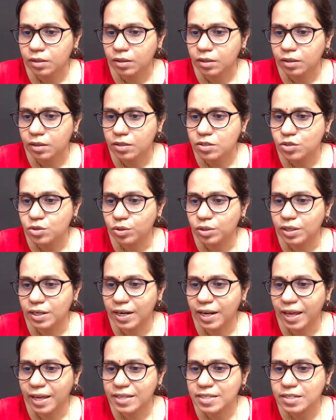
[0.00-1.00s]
so the
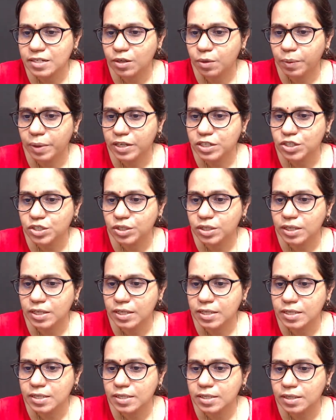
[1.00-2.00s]
next question
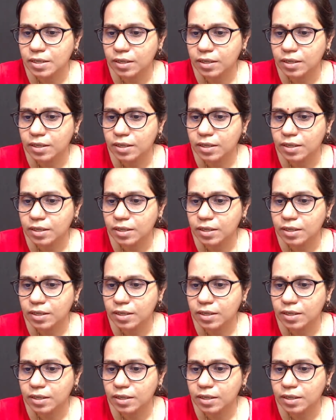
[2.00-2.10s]
is,